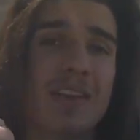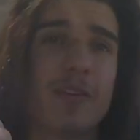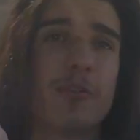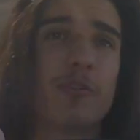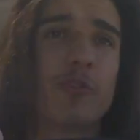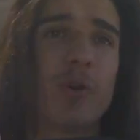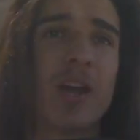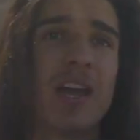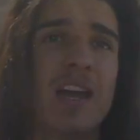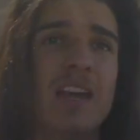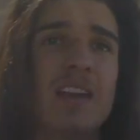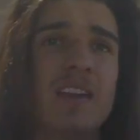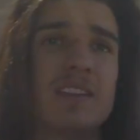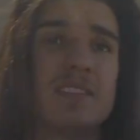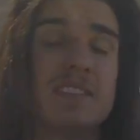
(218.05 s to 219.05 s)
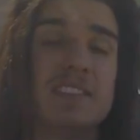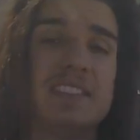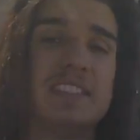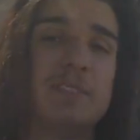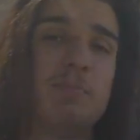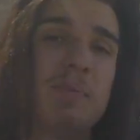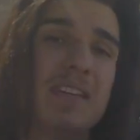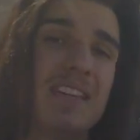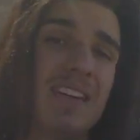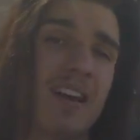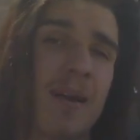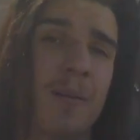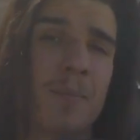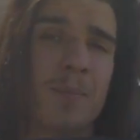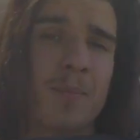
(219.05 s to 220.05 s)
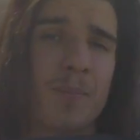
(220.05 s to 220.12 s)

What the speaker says: afraid to speak up.